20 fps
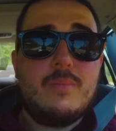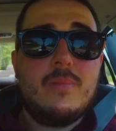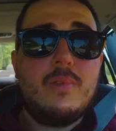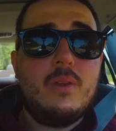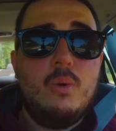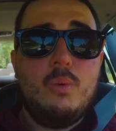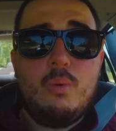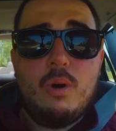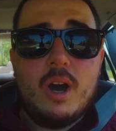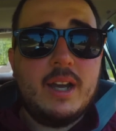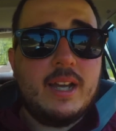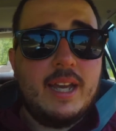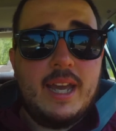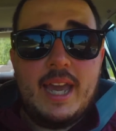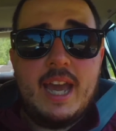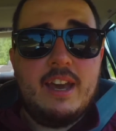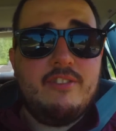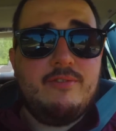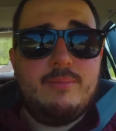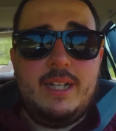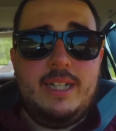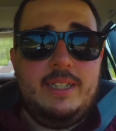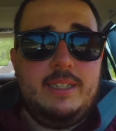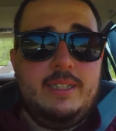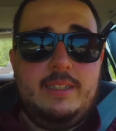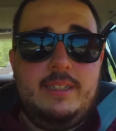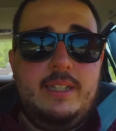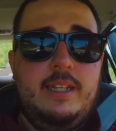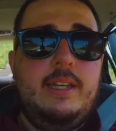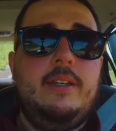walk a half mile a
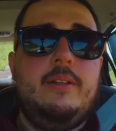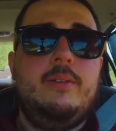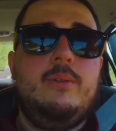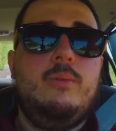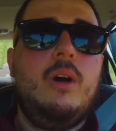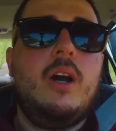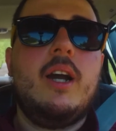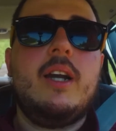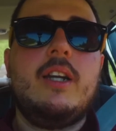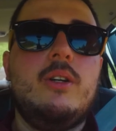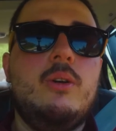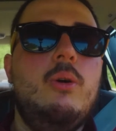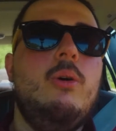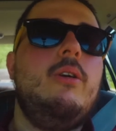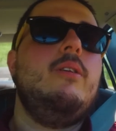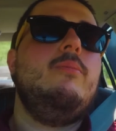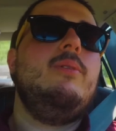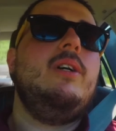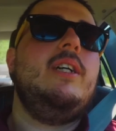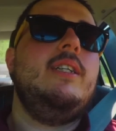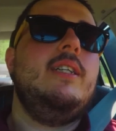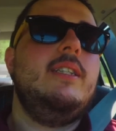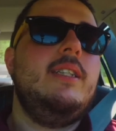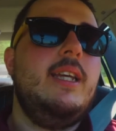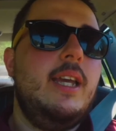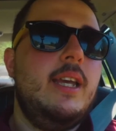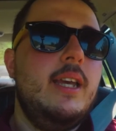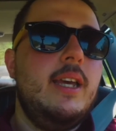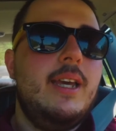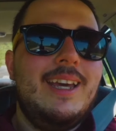day, walk a quarter mile a
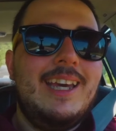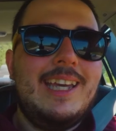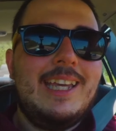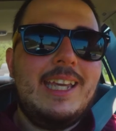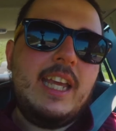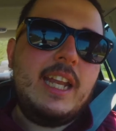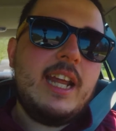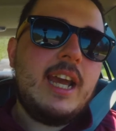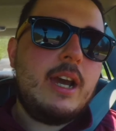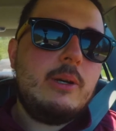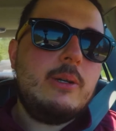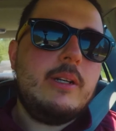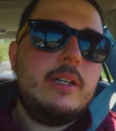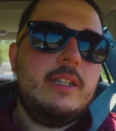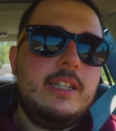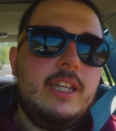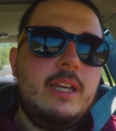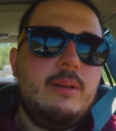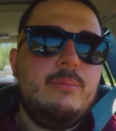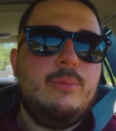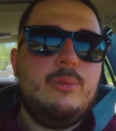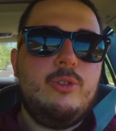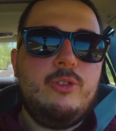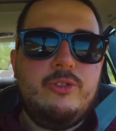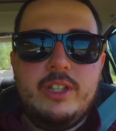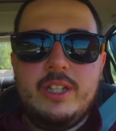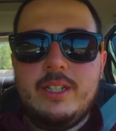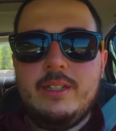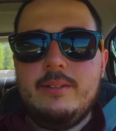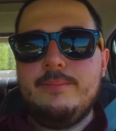day, get out and get
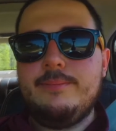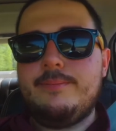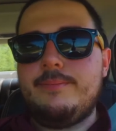moving.